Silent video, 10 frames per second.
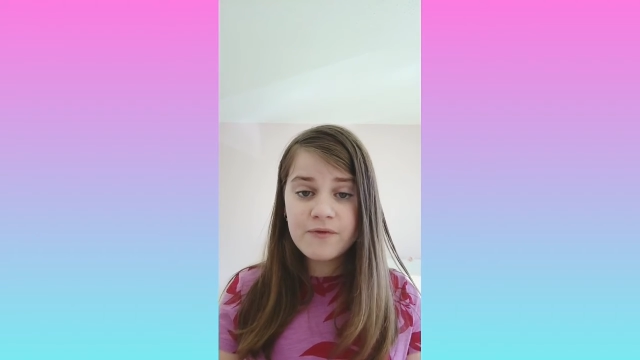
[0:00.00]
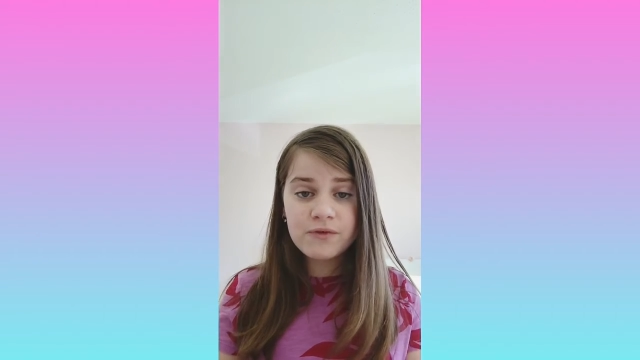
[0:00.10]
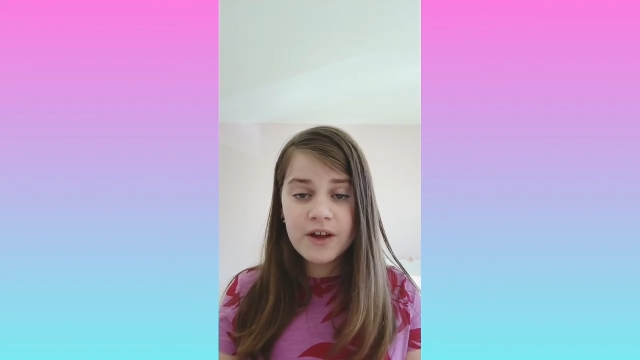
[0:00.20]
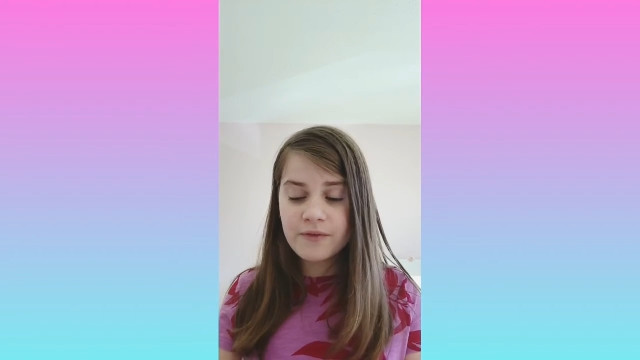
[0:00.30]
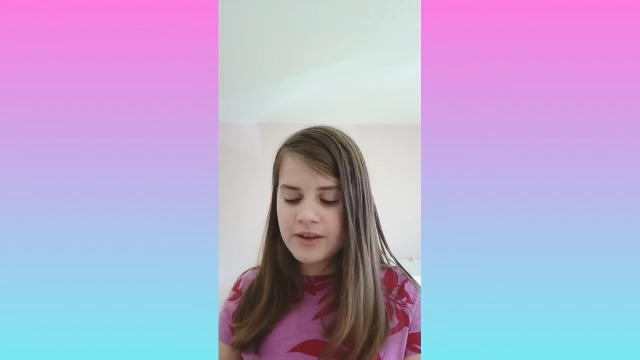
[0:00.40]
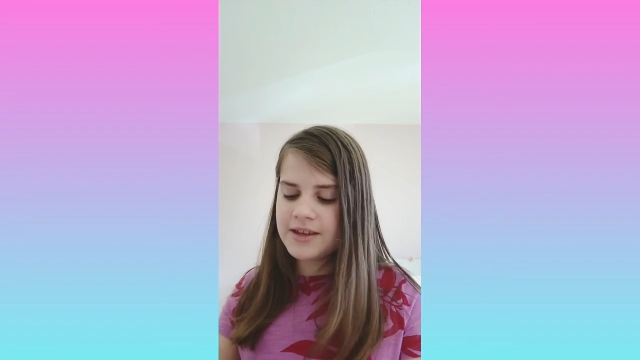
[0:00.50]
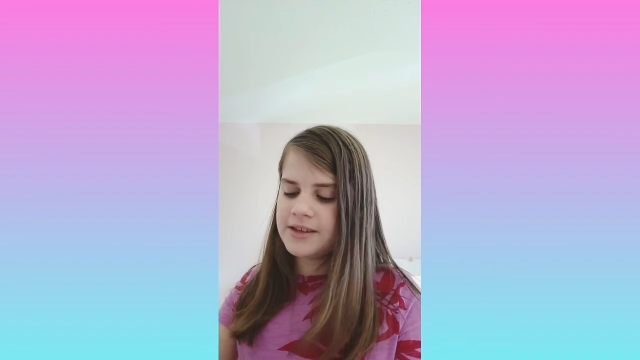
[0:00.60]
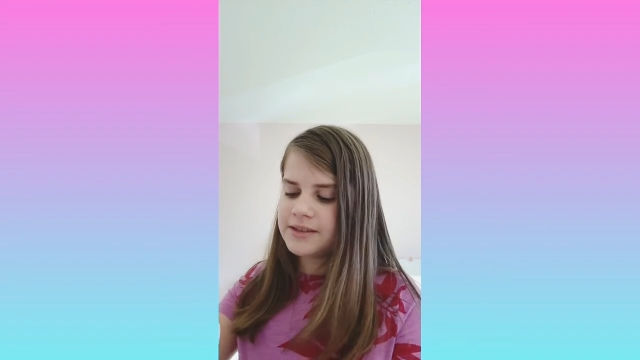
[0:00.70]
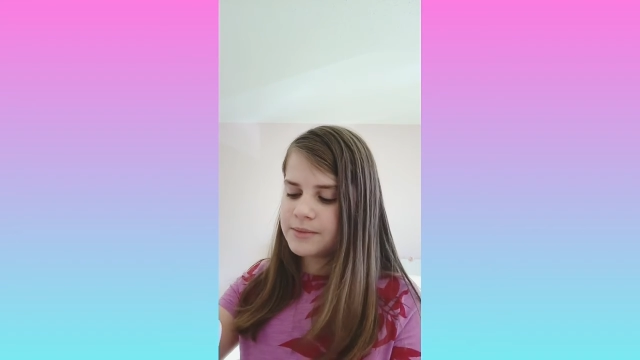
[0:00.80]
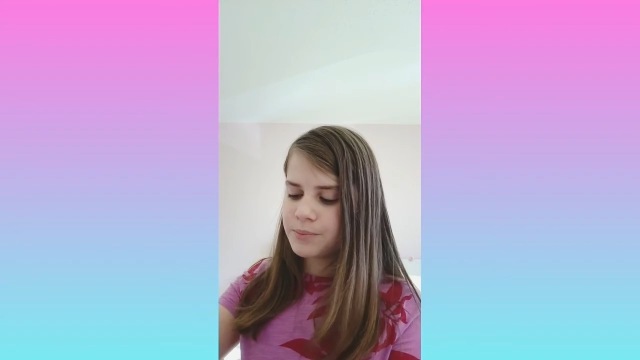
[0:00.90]

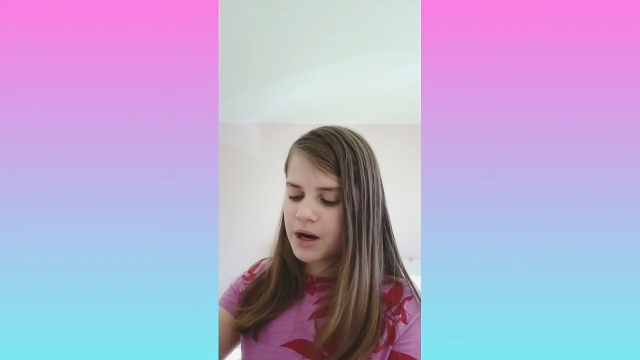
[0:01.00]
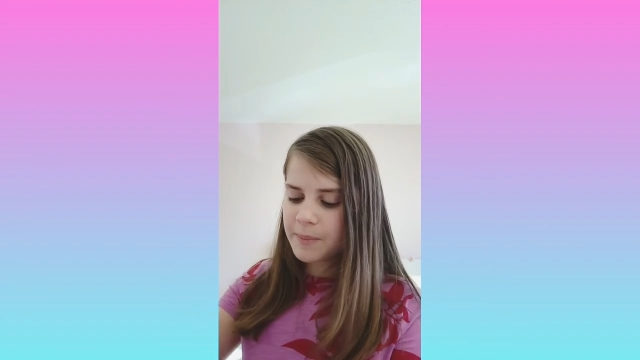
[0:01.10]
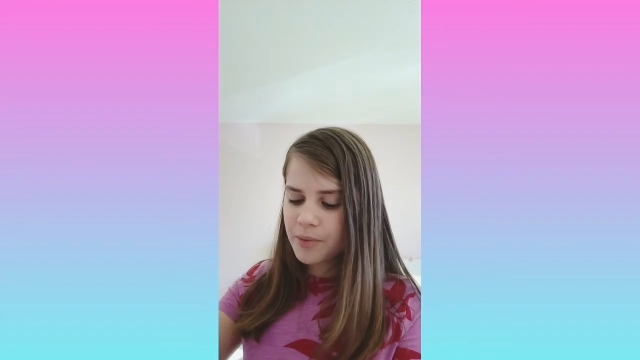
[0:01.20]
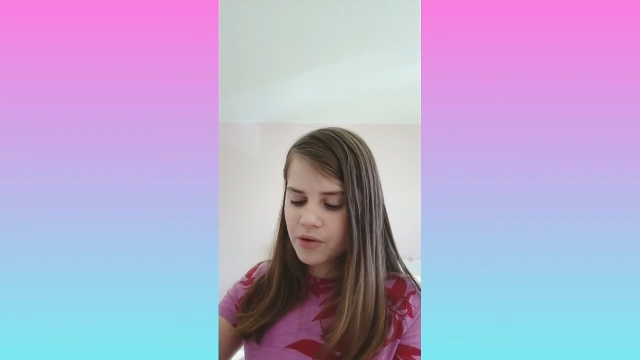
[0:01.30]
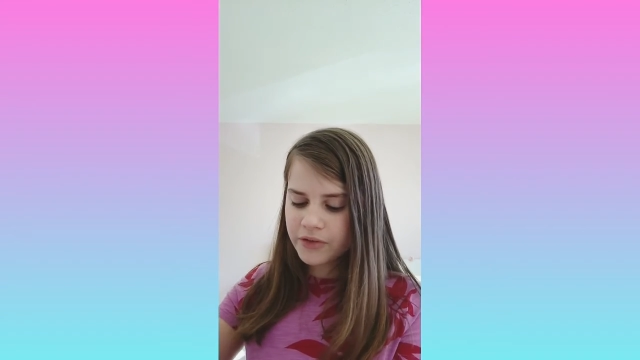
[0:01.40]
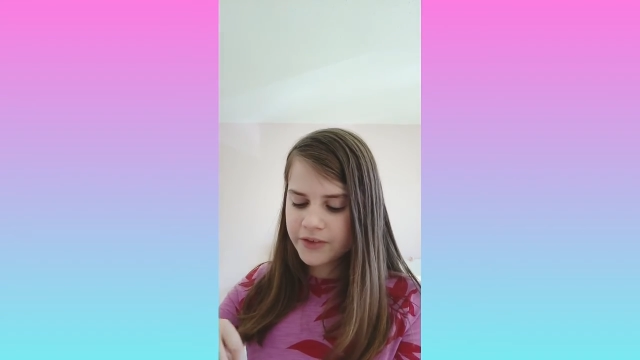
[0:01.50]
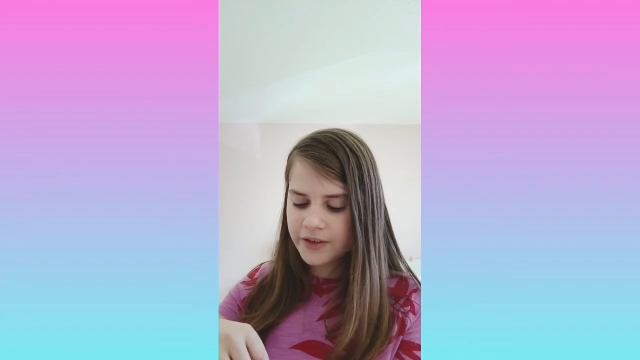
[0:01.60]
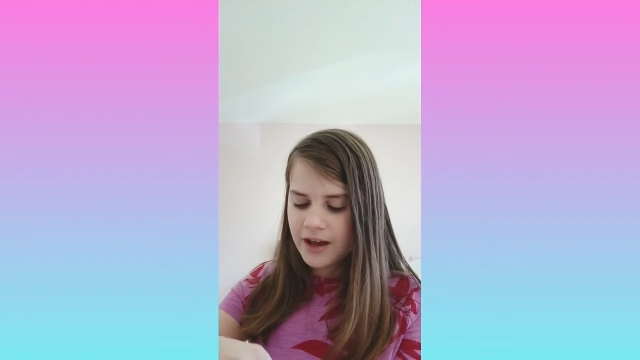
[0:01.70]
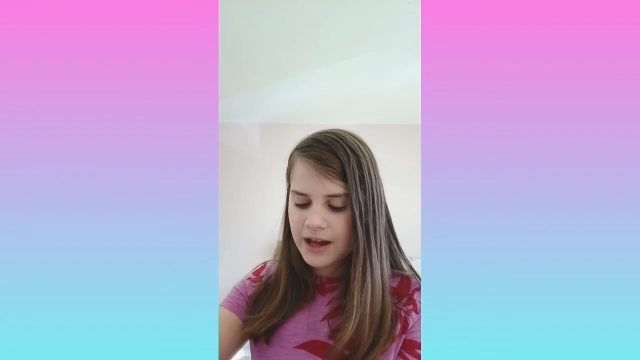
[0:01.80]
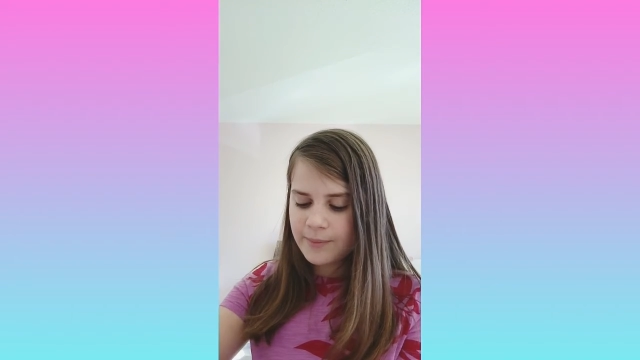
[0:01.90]
fluffy purple
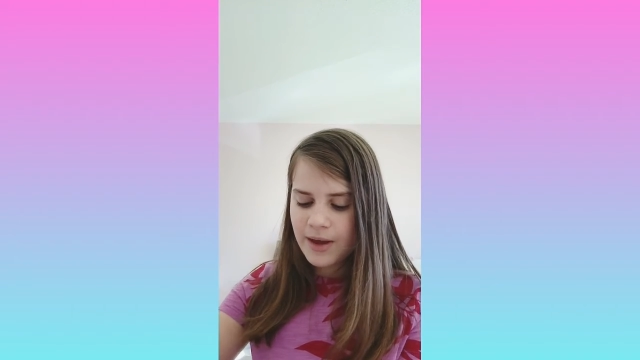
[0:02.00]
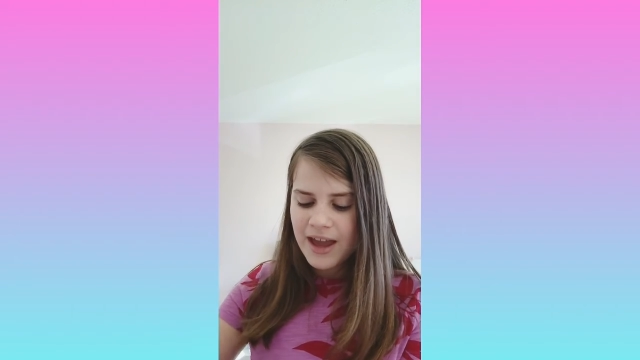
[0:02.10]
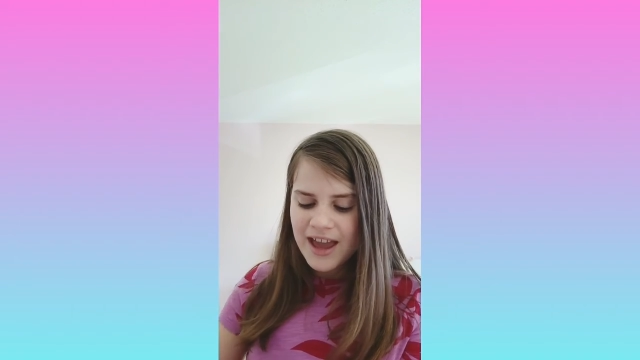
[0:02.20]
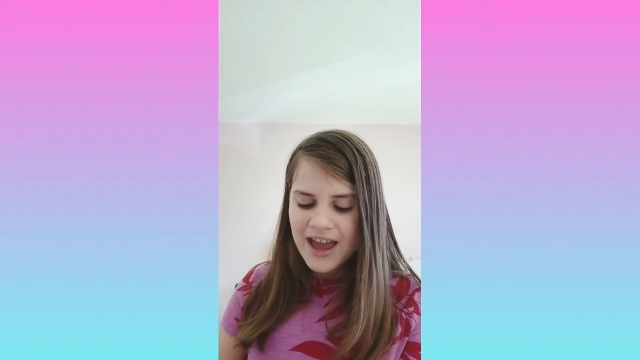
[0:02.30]
slime,